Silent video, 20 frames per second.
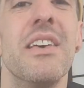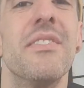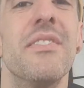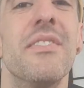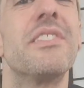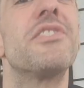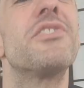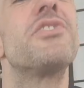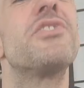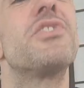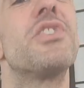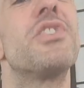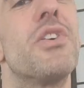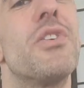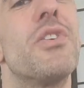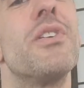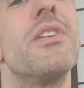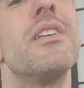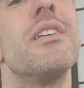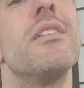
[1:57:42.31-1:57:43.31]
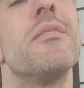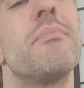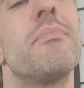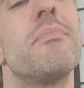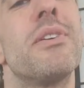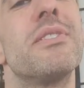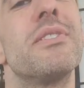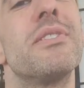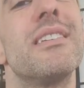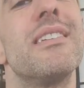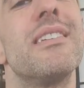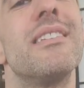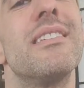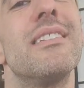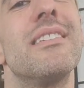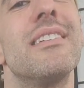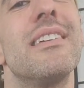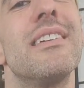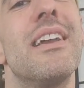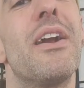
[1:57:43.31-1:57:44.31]
stern person
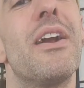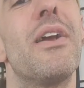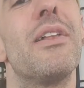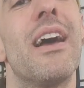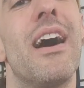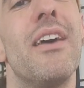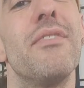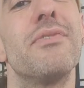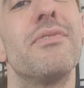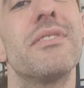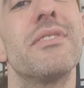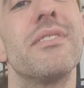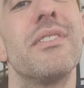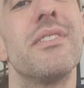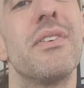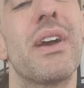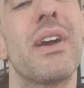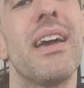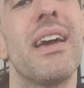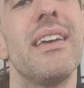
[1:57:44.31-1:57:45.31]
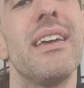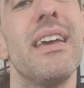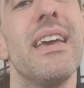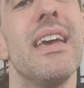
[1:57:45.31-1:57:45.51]
in our lives, okay?